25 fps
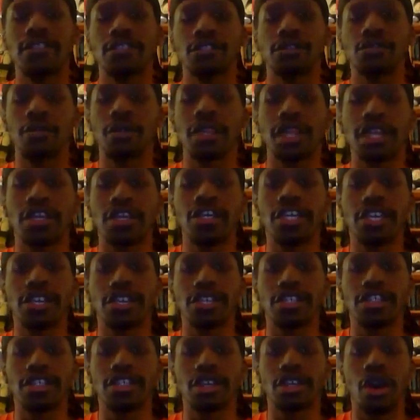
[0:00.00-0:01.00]
20
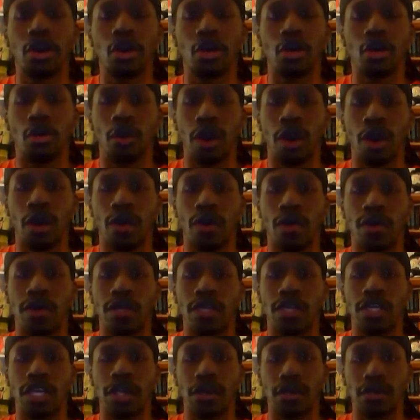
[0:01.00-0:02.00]
years ago, whoa,
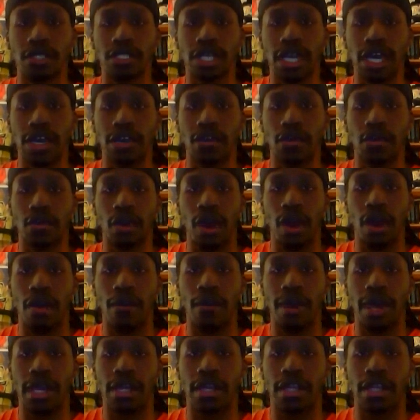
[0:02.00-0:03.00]
he was kind of raw
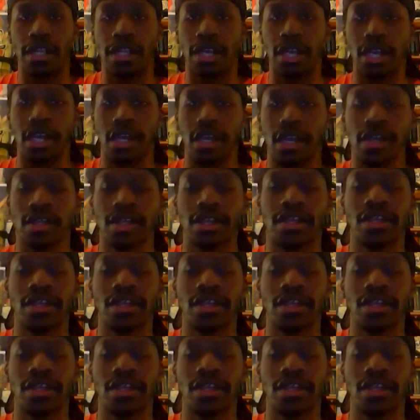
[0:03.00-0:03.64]
back in the day.